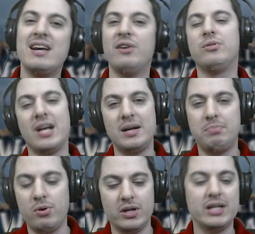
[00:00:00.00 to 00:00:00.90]
was kind of
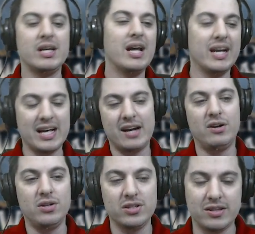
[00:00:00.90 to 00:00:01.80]
boring and kind of
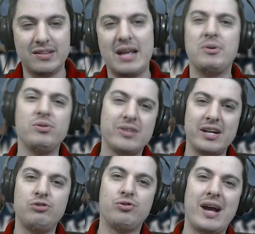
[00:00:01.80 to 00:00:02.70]
all looked the same and it was kind
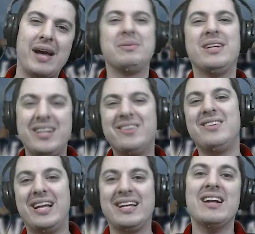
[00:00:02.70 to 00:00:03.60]
of drab, you know,
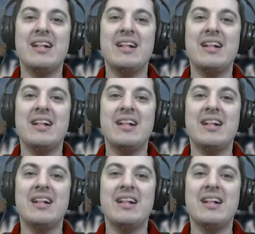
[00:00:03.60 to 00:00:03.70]
like